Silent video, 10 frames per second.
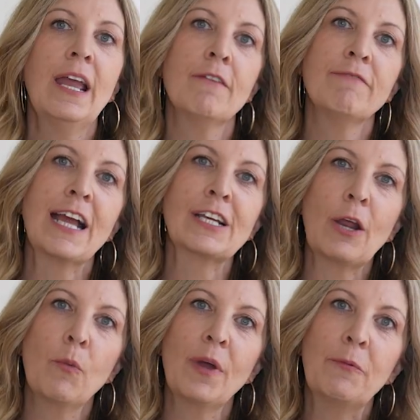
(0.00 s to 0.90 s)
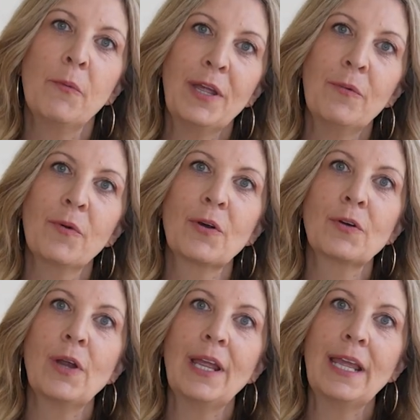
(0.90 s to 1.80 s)
In fact, when we
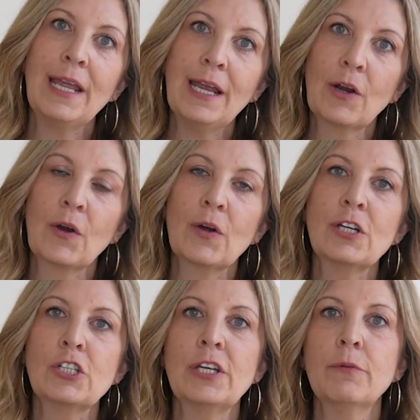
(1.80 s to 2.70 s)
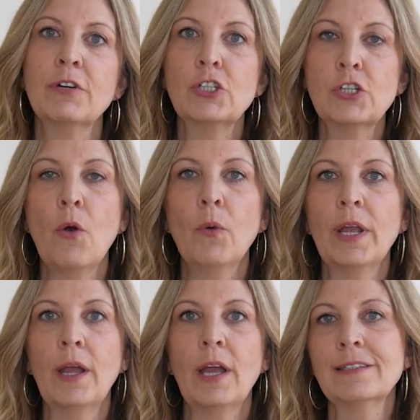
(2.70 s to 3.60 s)
were here, she was
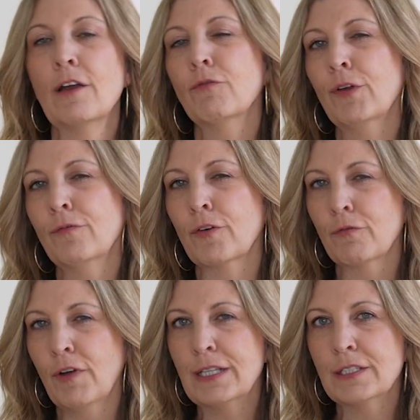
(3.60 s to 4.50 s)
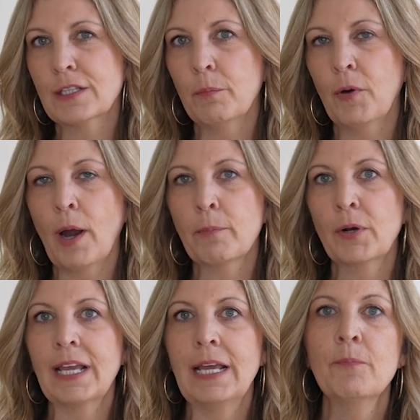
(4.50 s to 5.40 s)
showing several of her friends the
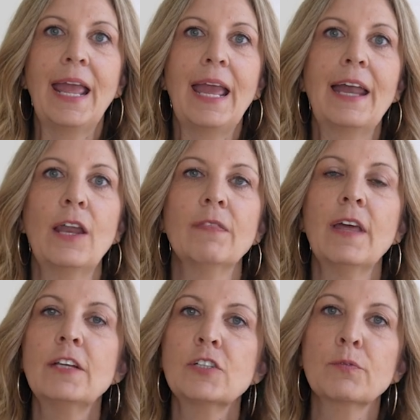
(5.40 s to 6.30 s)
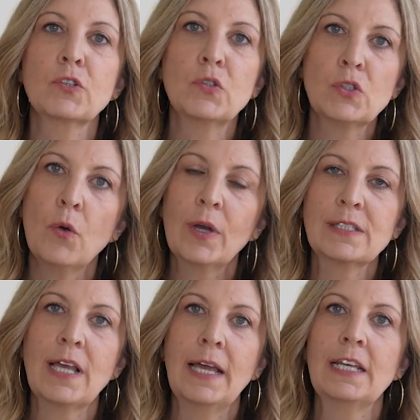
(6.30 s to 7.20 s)
property, and they just were so
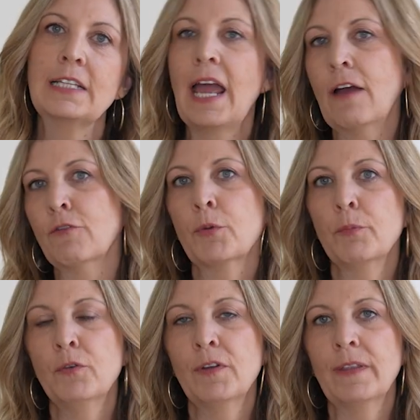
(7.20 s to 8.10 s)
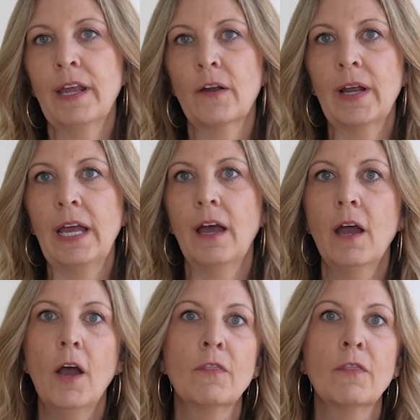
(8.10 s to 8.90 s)
excited to have her move in the area.